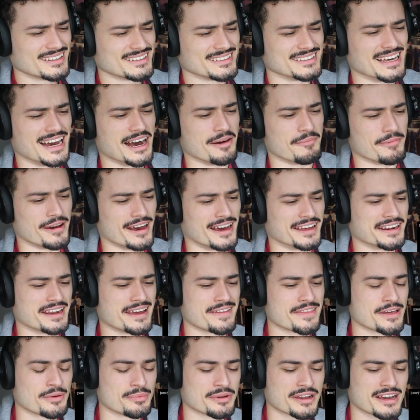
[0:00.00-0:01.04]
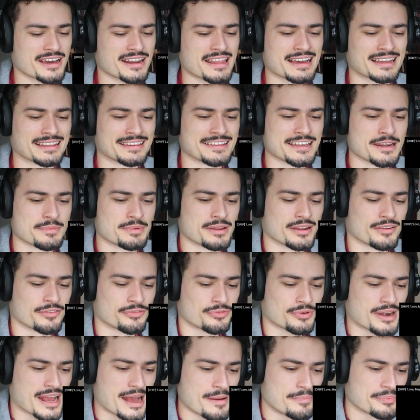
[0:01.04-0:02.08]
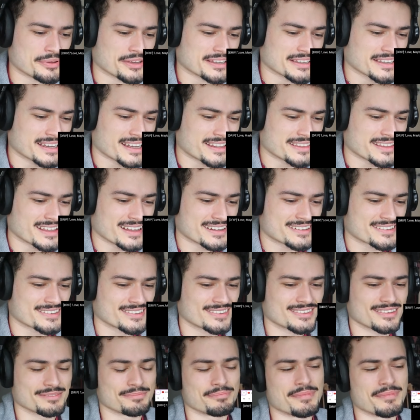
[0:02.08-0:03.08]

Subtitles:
Yeah, man, and then we got like a little bit of rapping, and that just,